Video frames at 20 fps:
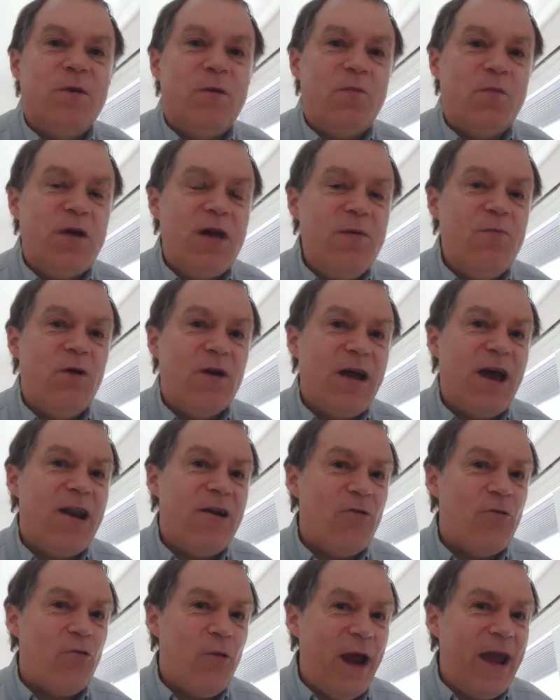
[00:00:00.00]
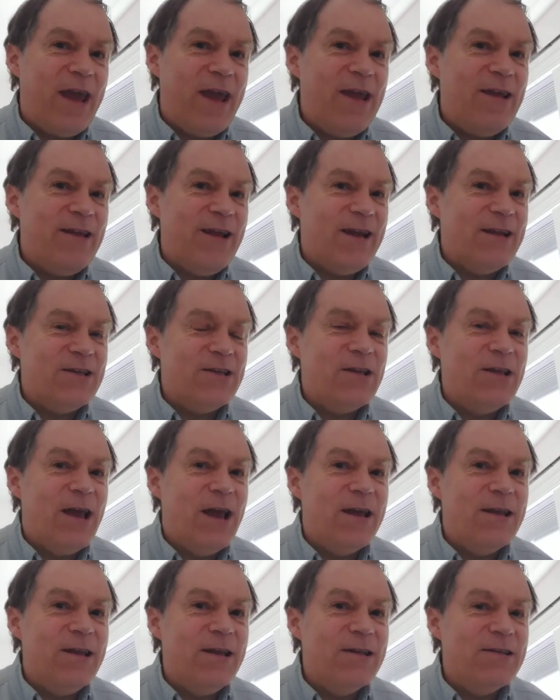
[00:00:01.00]
that people kind of recognized the
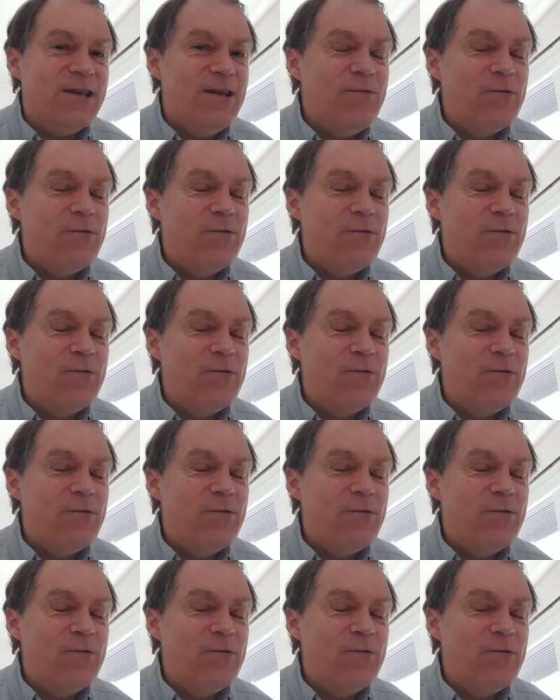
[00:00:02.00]
ideas,